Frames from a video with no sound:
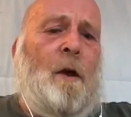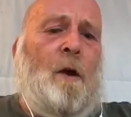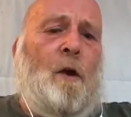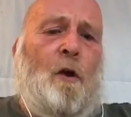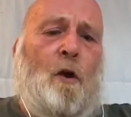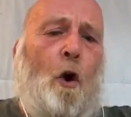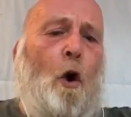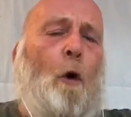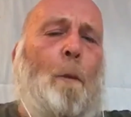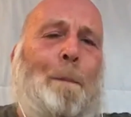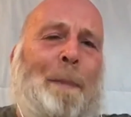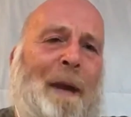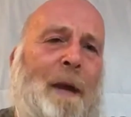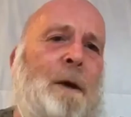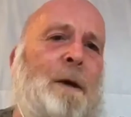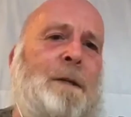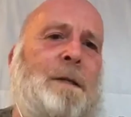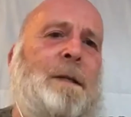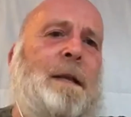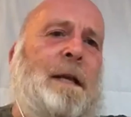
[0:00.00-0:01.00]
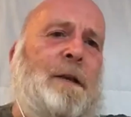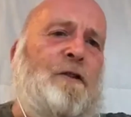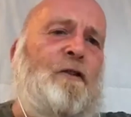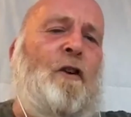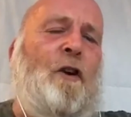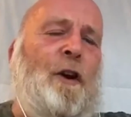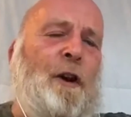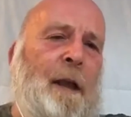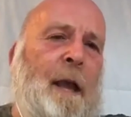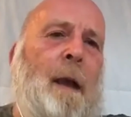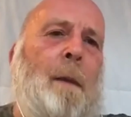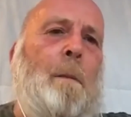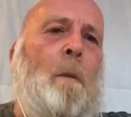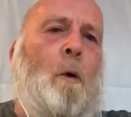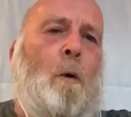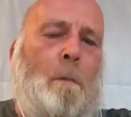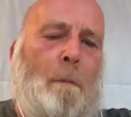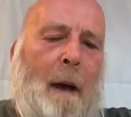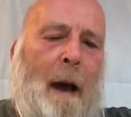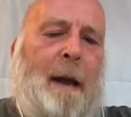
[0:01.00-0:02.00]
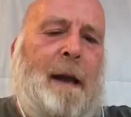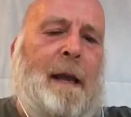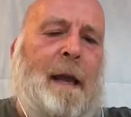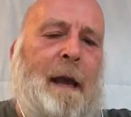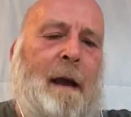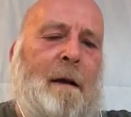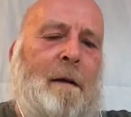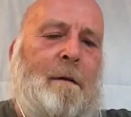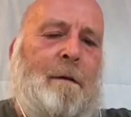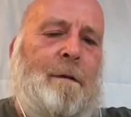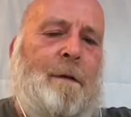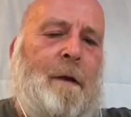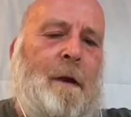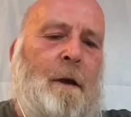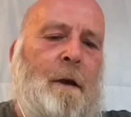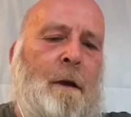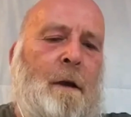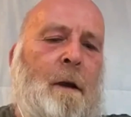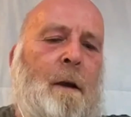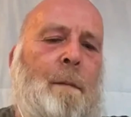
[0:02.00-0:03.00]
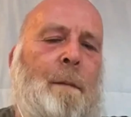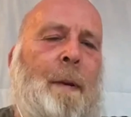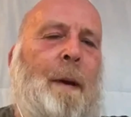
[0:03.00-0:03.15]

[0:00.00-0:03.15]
Not because they're trying to get more money out of you,